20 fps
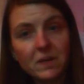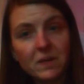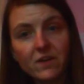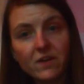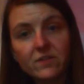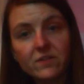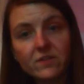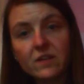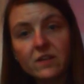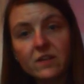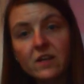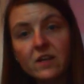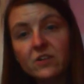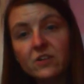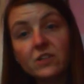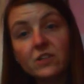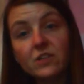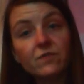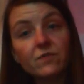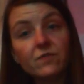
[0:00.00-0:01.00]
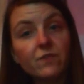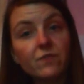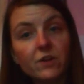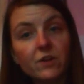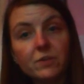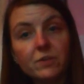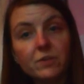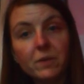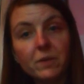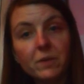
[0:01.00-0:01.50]
because she's
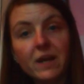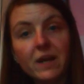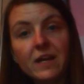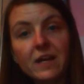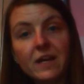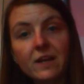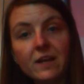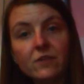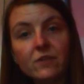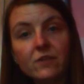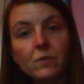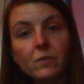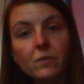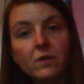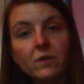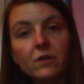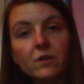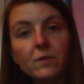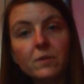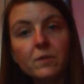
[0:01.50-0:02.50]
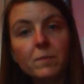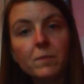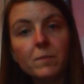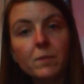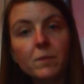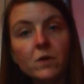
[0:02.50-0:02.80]
far too pretty and I don't want her to be